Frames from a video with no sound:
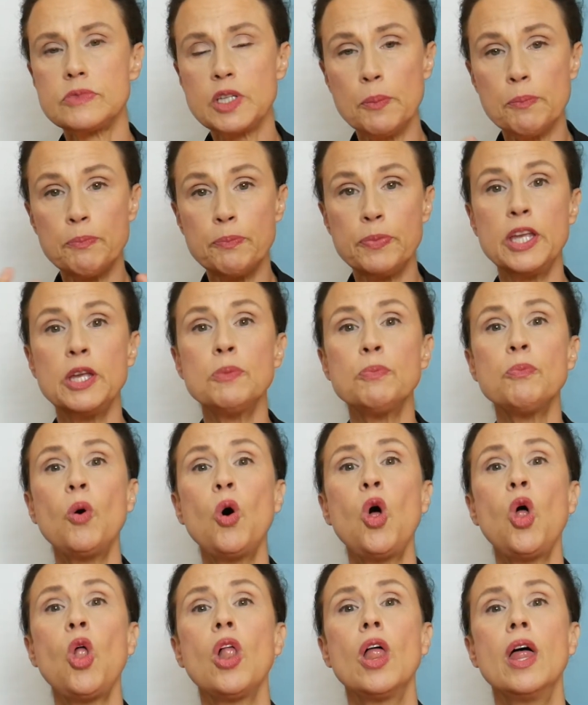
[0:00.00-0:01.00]

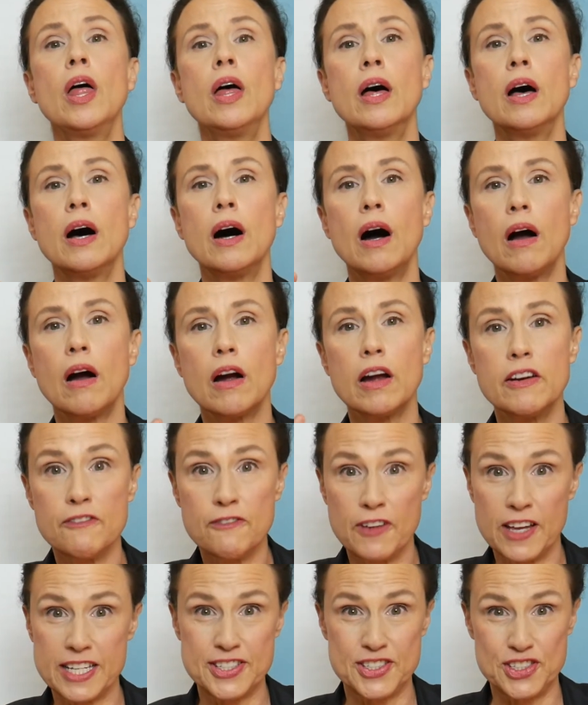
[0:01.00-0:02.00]
People are
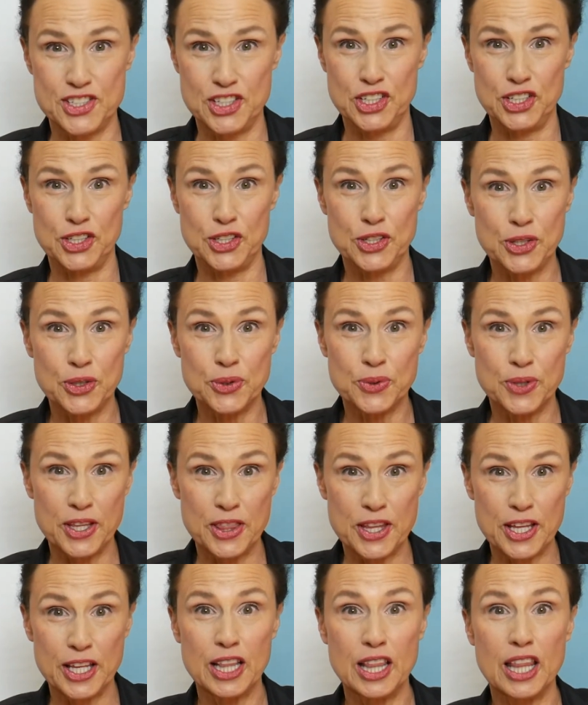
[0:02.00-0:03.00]
invested in you
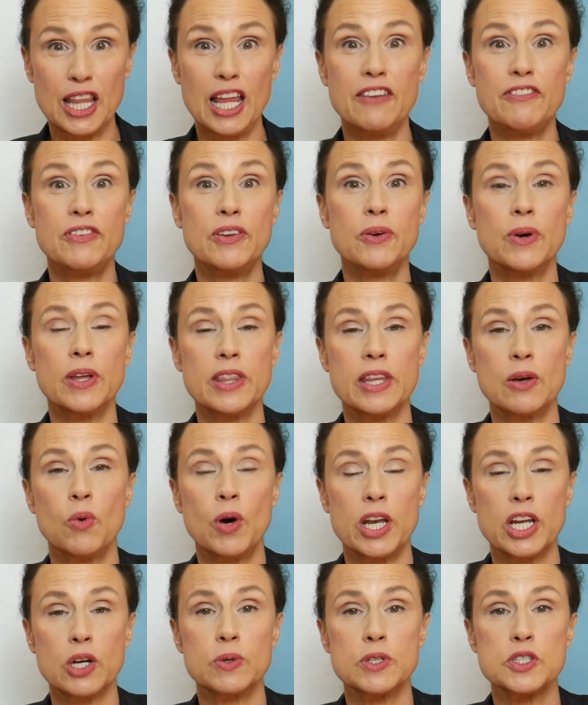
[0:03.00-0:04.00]
and they love you and they
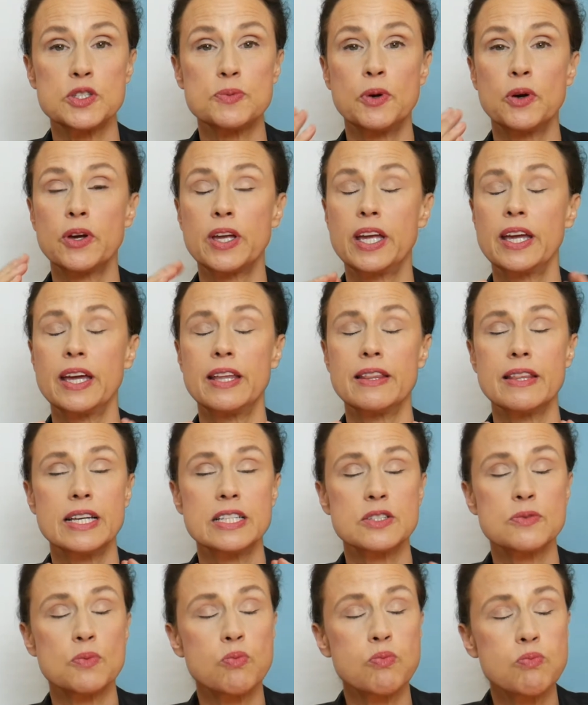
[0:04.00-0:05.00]
want to quit smoking, and
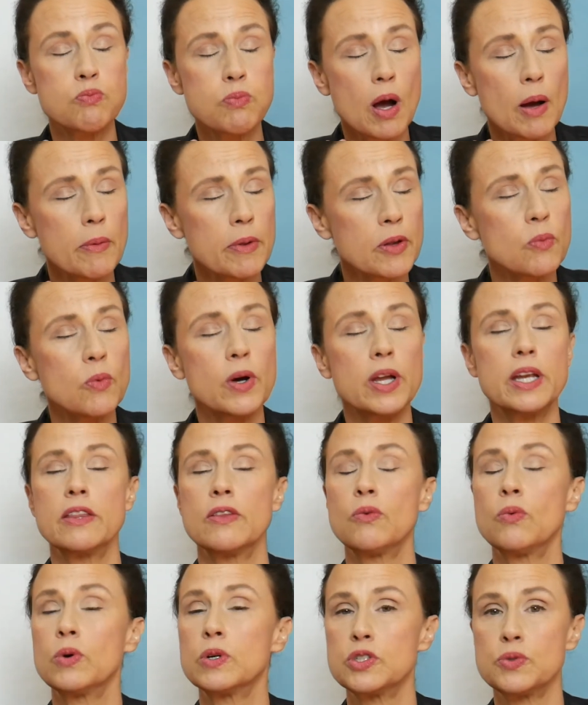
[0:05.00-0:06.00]
that's probably one of
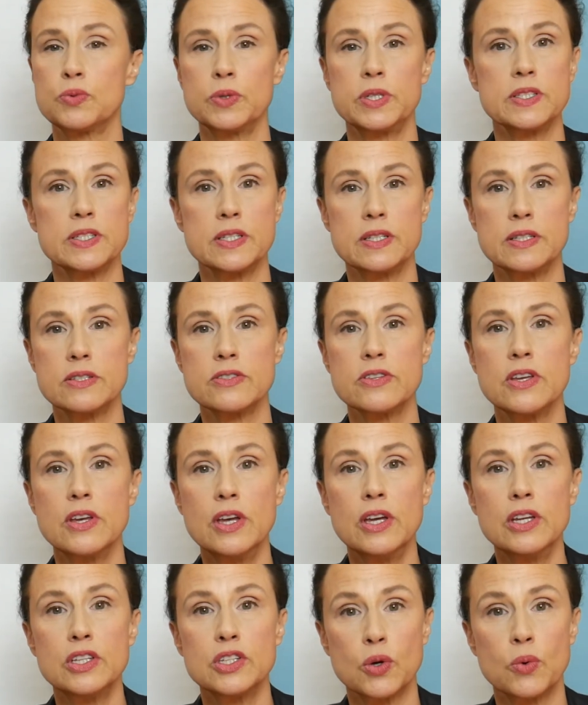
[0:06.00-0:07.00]
the worst reasons
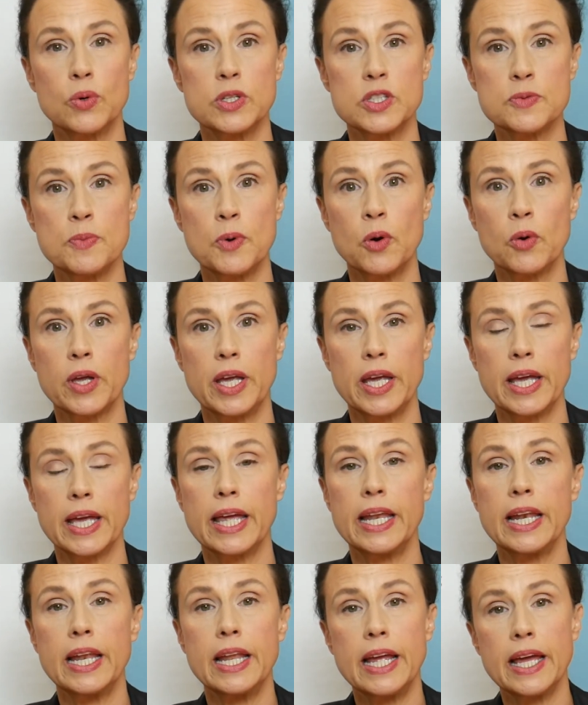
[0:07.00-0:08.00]
to quit smoking.
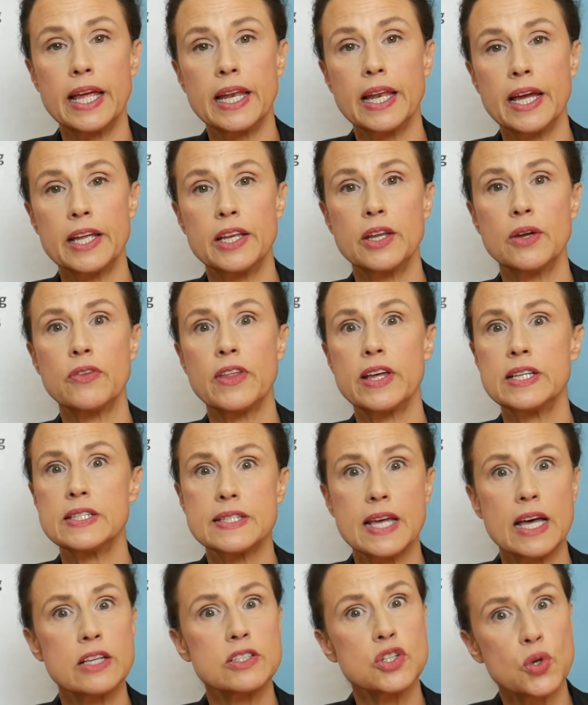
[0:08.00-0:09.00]
And I know that
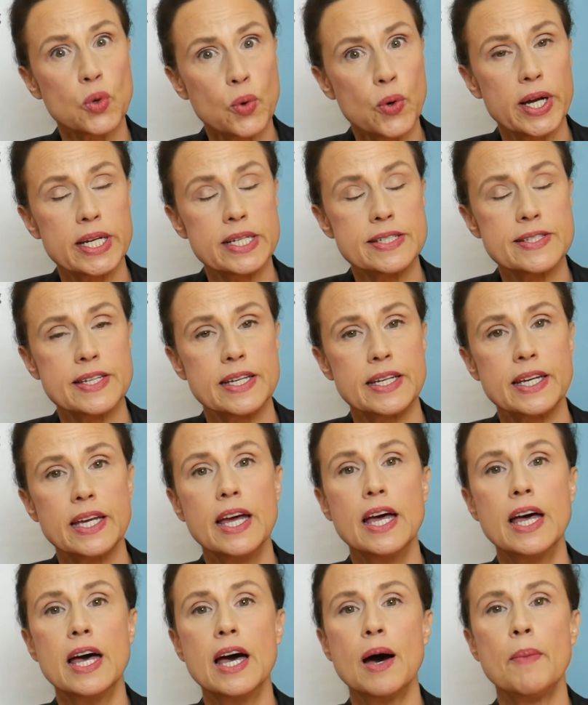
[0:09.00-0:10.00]
sounds crazy,
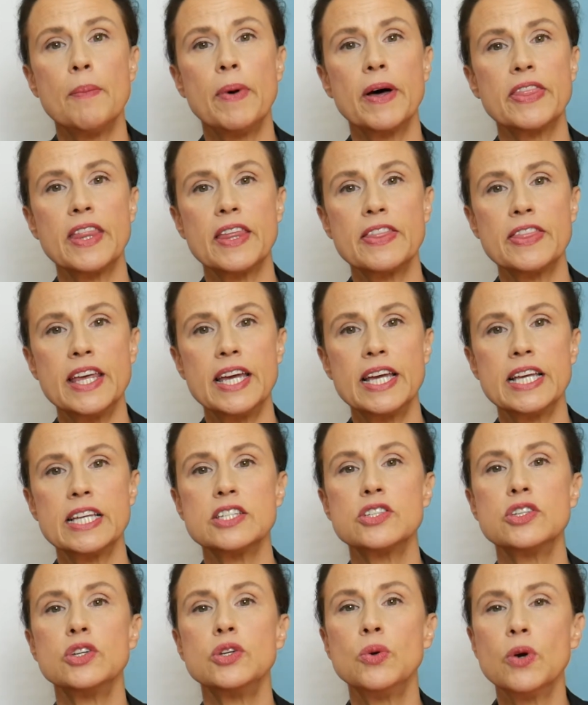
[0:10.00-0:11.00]
but the thing
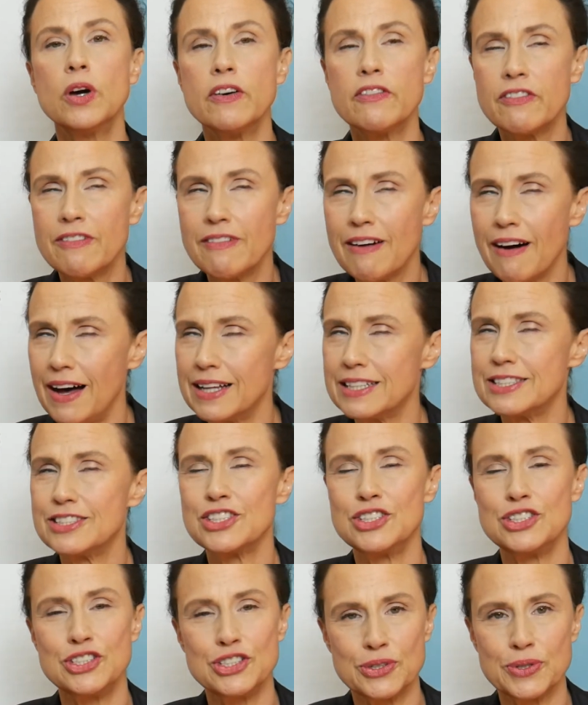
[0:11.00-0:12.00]
is, you have got
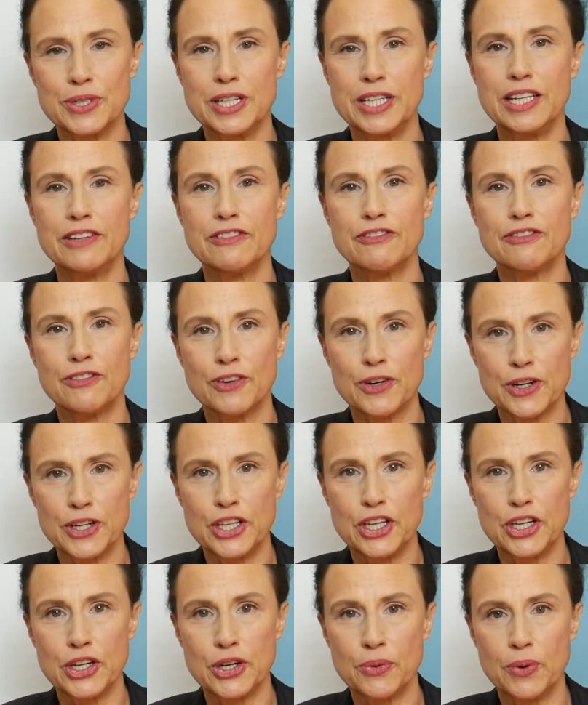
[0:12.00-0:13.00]
to do it for
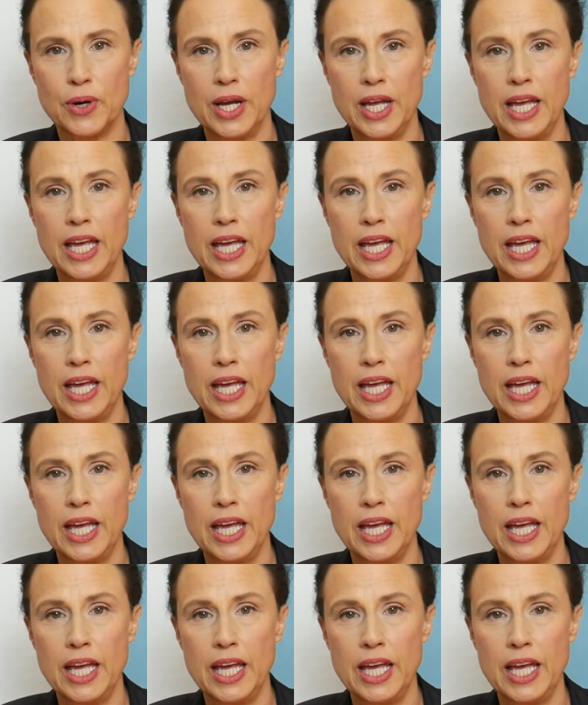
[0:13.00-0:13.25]
you.